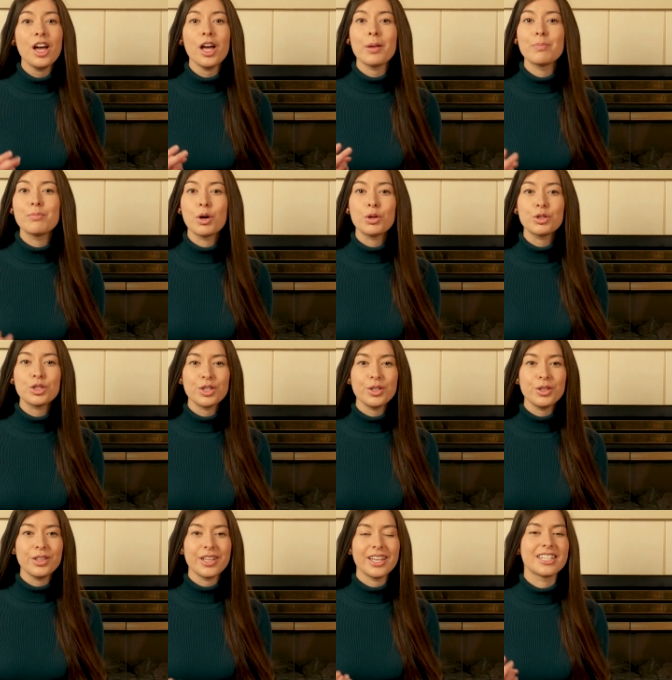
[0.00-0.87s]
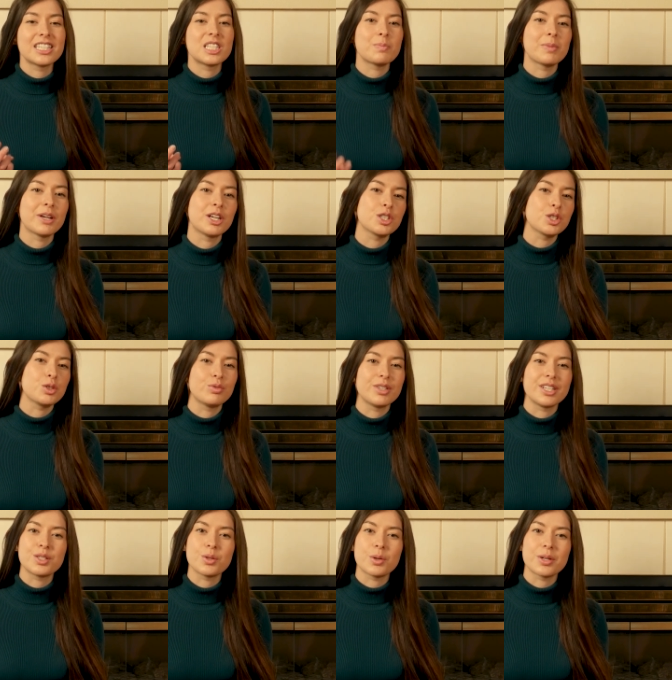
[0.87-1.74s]
emotional, and spiritual
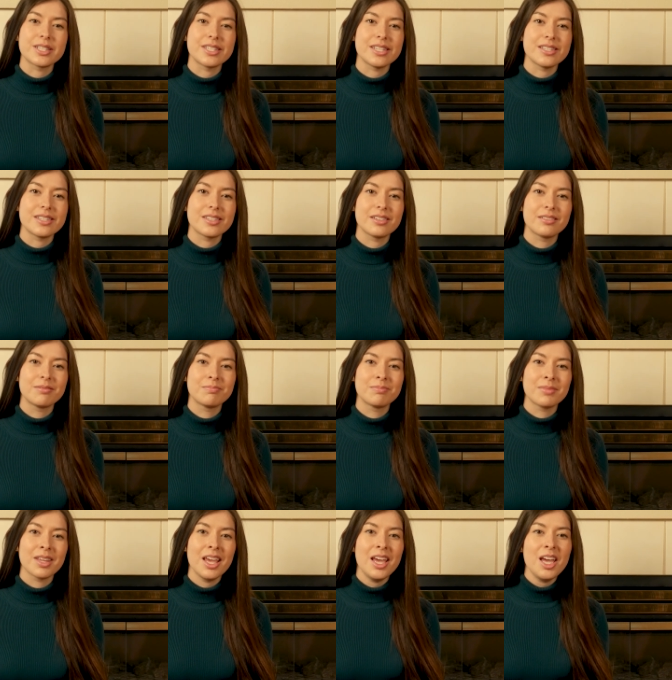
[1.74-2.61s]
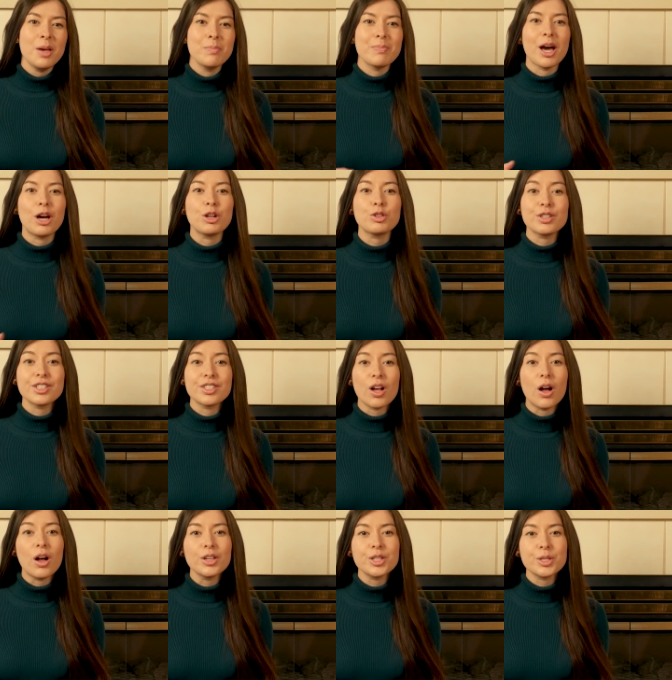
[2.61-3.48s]
resources. Boundaries
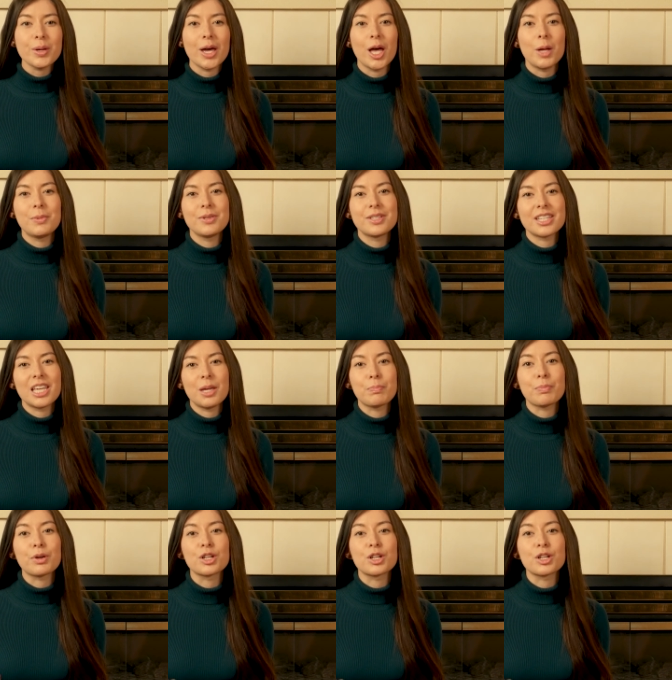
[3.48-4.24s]
also help us keep